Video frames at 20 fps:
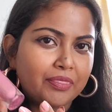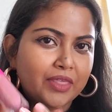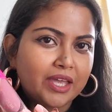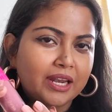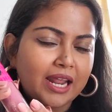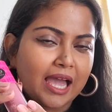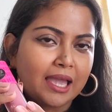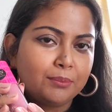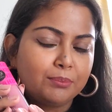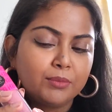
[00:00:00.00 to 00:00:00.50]

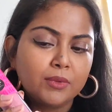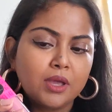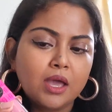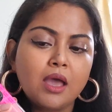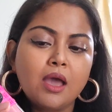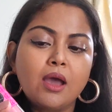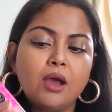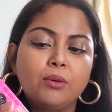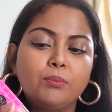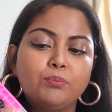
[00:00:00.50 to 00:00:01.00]
then I
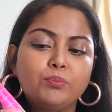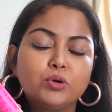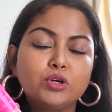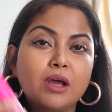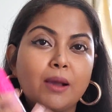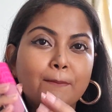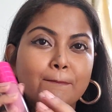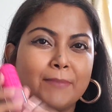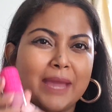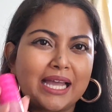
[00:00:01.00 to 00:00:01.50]
put
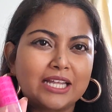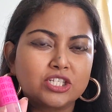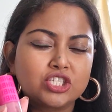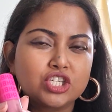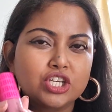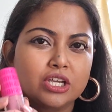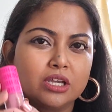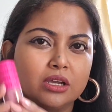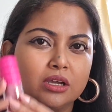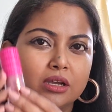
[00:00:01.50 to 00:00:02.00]
a
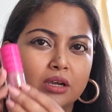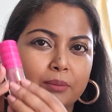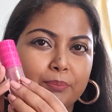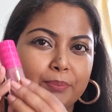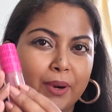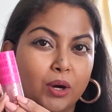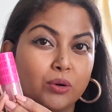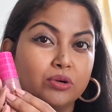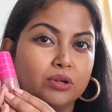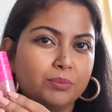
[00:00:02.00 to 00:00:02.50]
matching
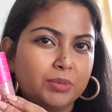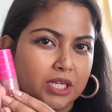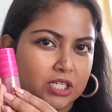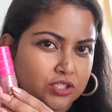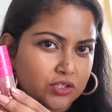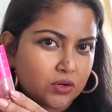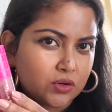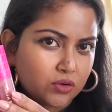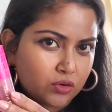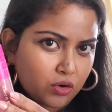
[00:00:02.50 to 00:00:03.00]
powder blush
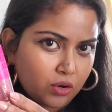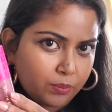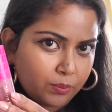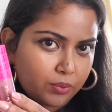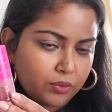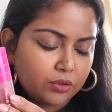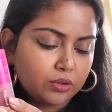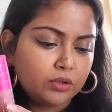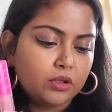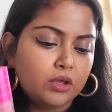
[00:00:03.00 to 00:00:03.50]
on top.
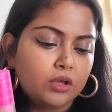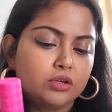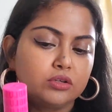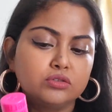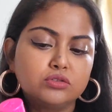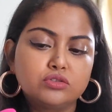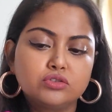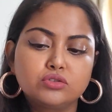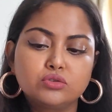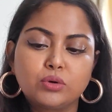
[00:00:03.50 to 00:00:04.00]

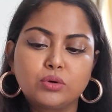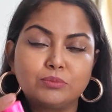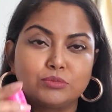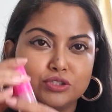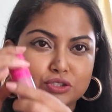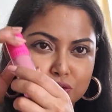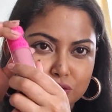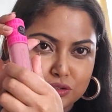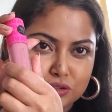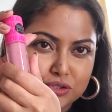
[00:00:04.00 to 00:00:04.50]
So I'm
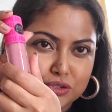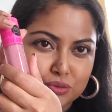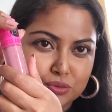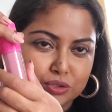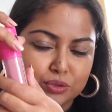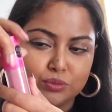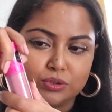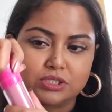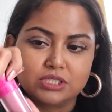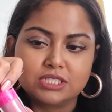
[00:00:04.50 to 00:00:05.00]
just going to show
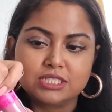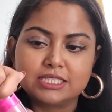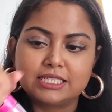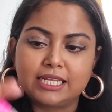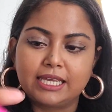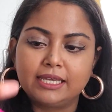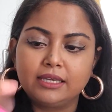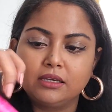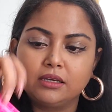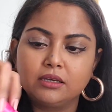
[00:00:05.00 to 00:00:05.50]
you what this is
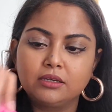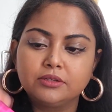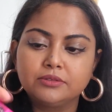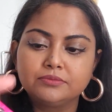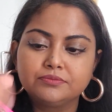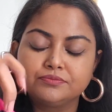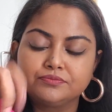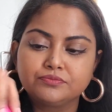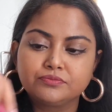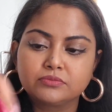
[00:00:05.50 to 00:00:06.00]
like.
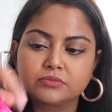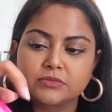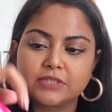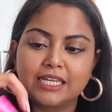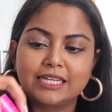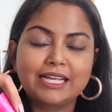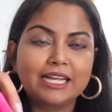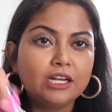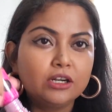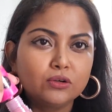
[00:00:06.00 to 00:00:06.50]

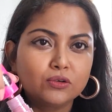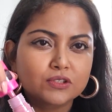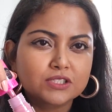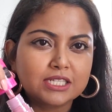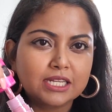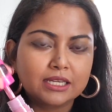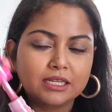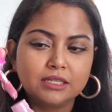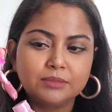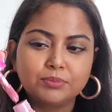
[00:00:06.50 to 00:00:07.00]
It kind of looks
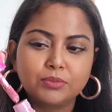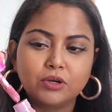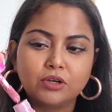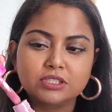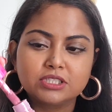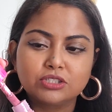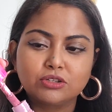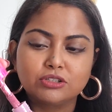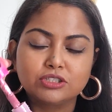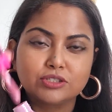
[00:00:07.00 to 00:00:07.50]
like a lip
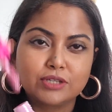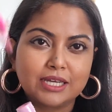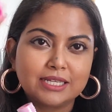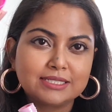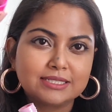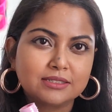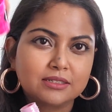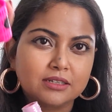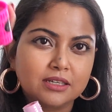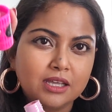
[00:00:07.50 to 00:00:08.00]
gloss and also
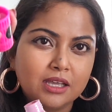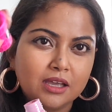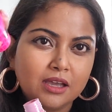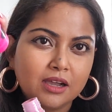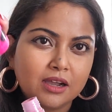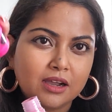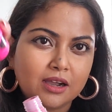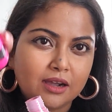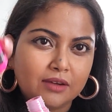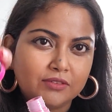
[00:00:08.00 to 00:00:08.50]
has a
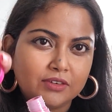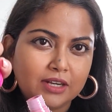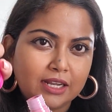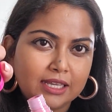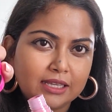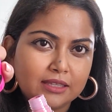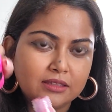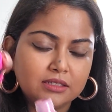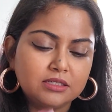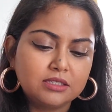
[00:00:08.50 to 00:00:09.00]
cover
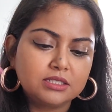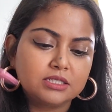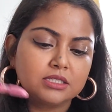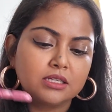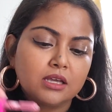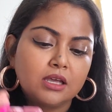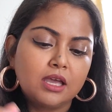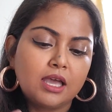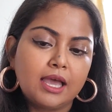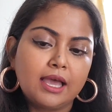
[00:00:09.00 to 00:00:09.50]
like this,
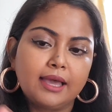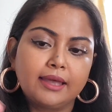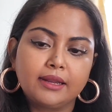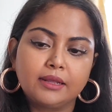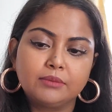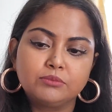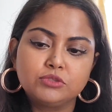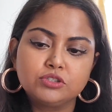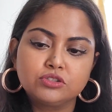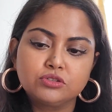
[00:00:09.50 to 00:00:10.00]
and
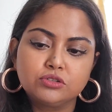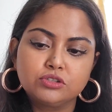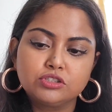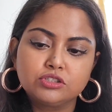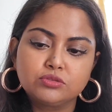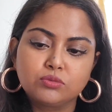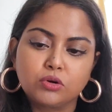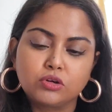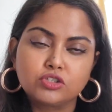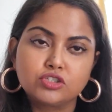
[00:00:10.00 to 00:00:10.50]
I'm just going to
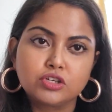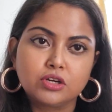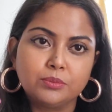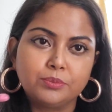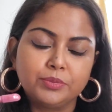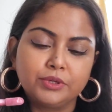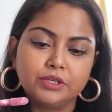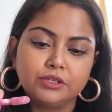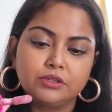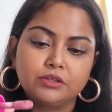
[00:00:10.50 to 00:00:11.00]
swatch a
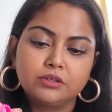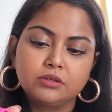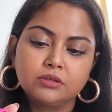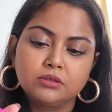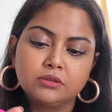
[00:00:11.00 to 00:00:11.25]
bit